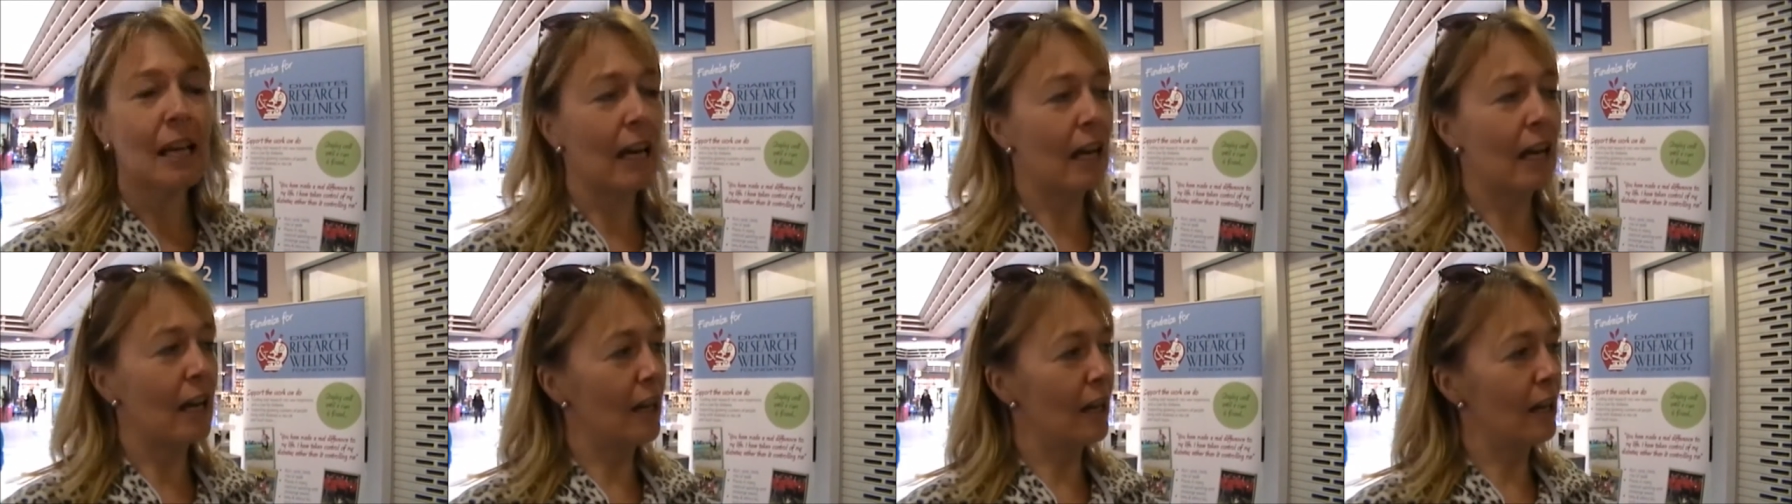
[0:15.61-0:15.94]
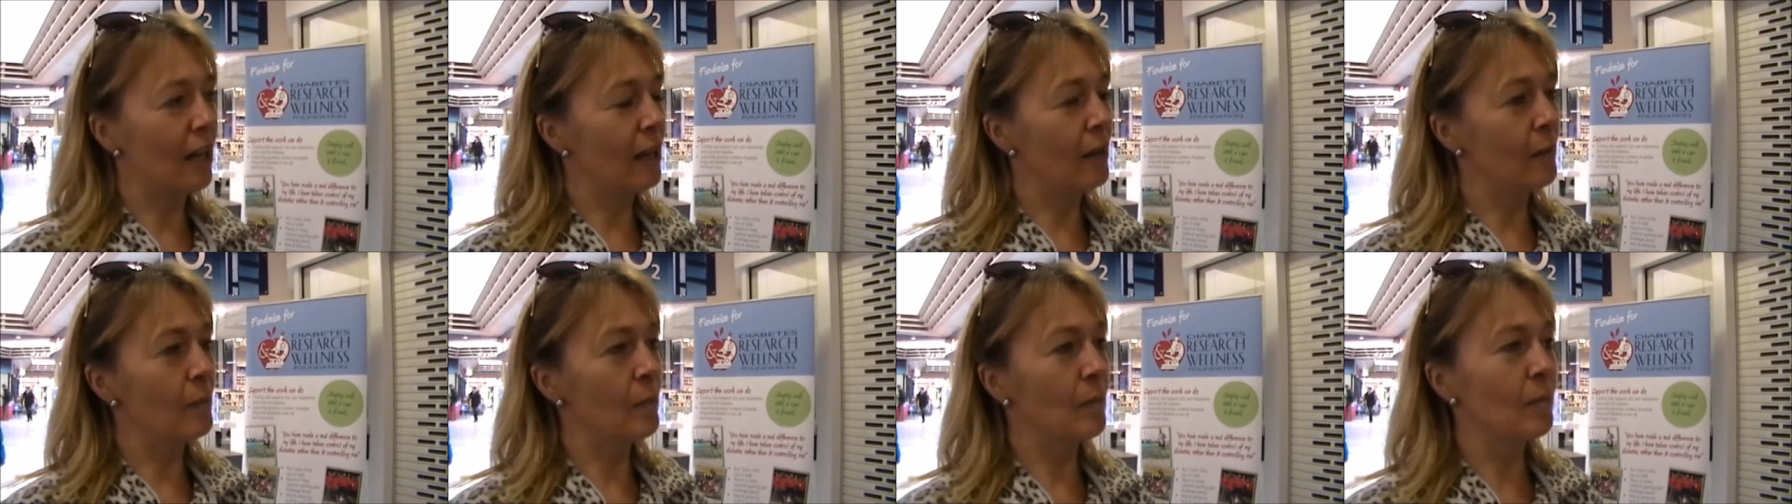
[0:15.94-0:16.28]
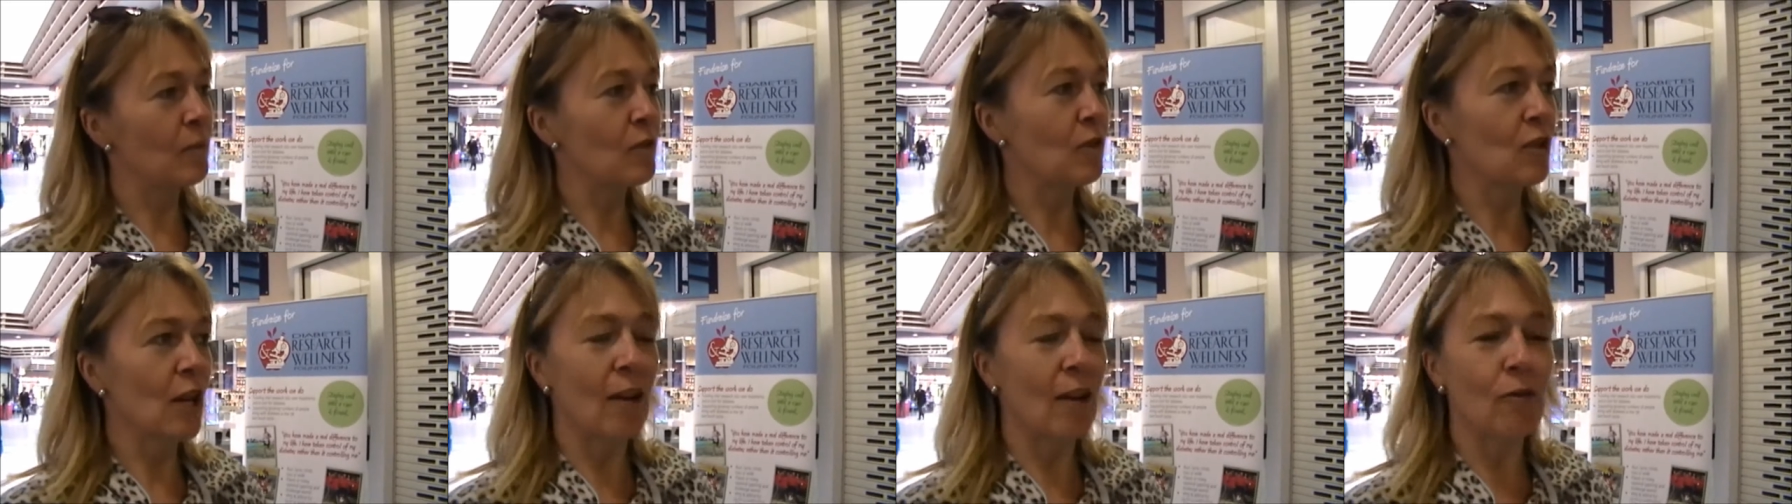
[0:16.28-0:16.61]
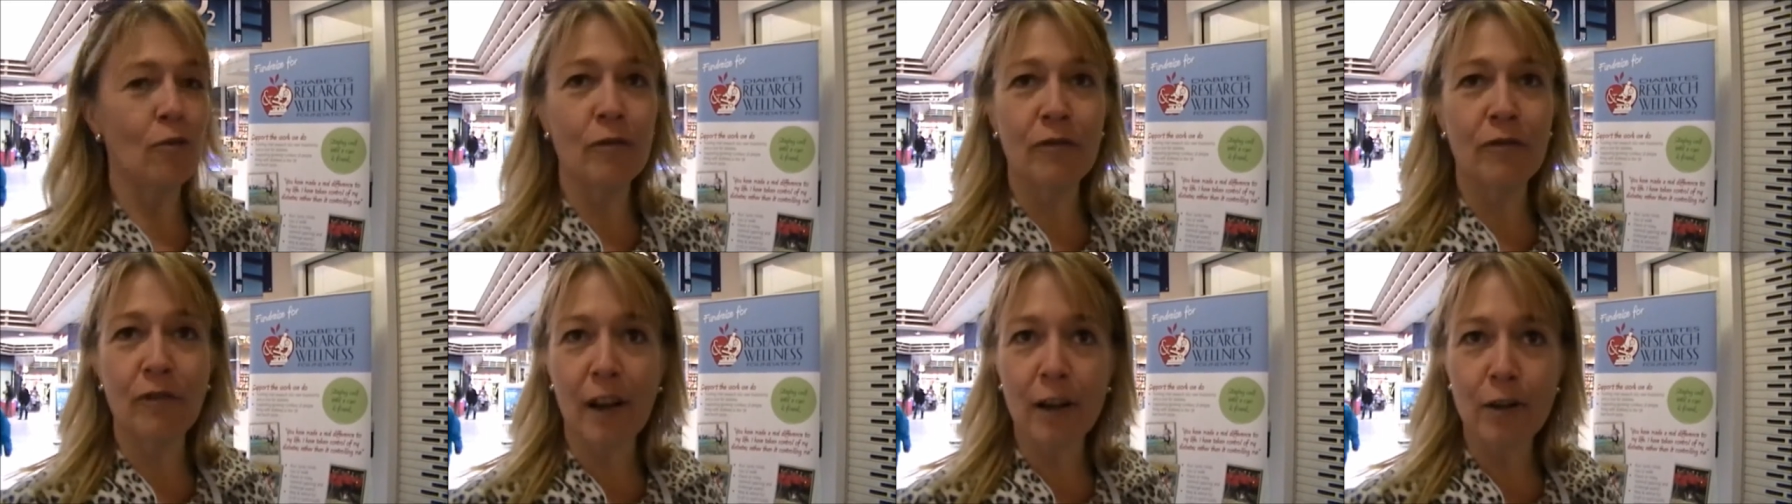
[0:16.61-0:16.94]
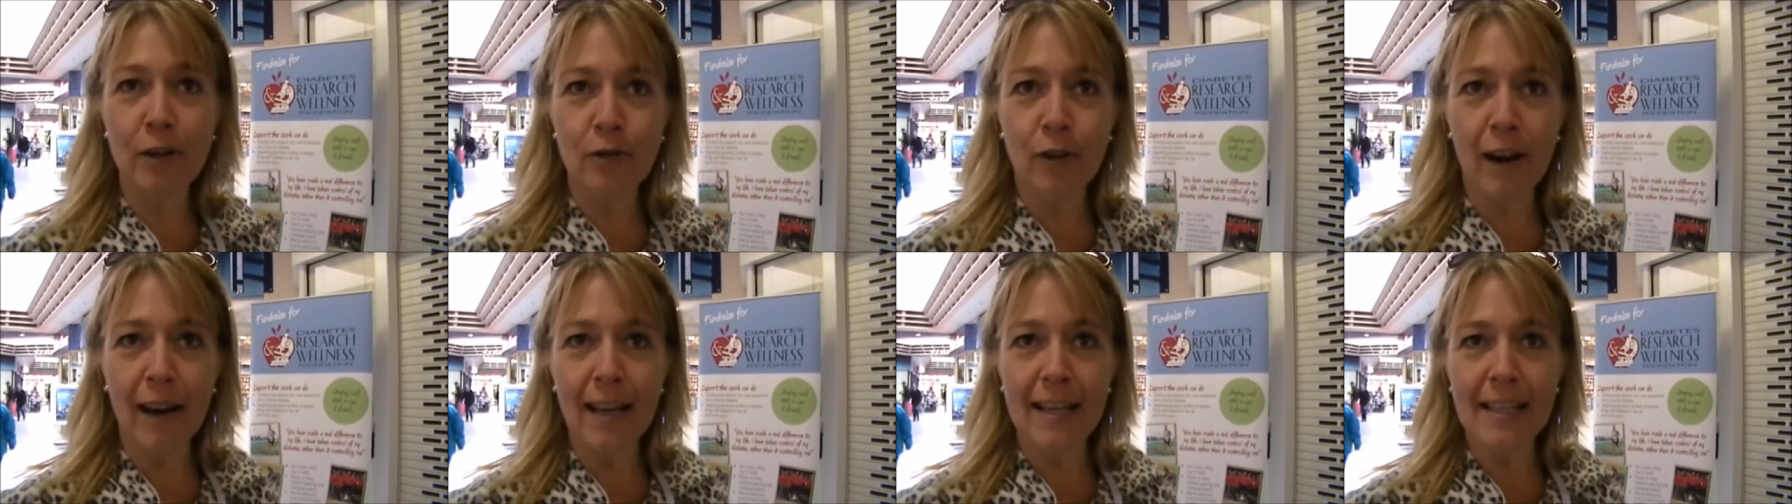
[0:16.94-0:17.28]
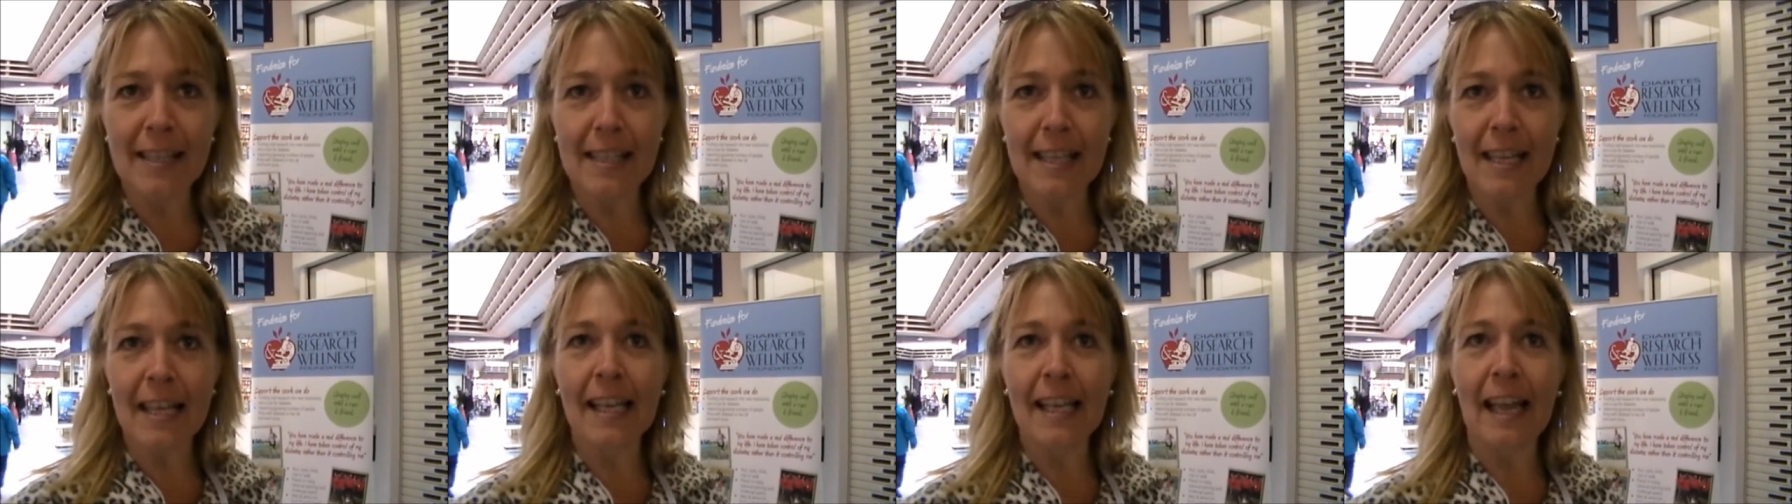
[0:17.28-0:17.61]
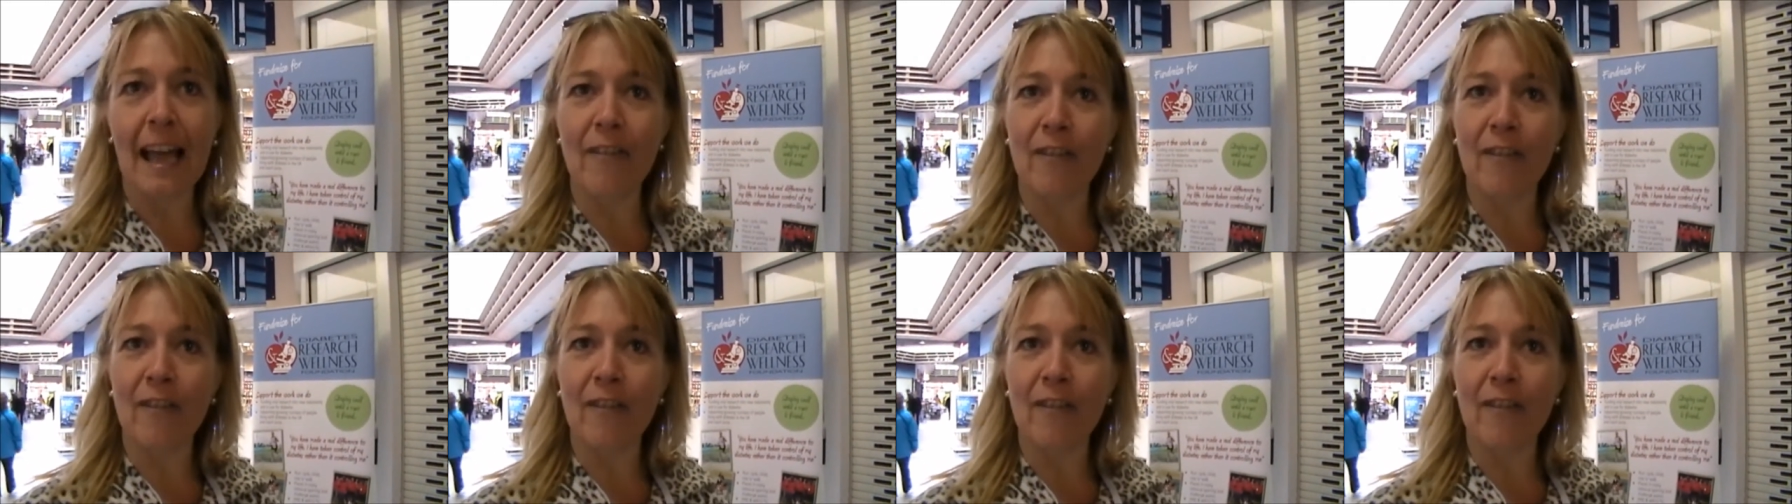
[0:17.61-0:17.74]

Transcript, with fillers: um, general fundraising,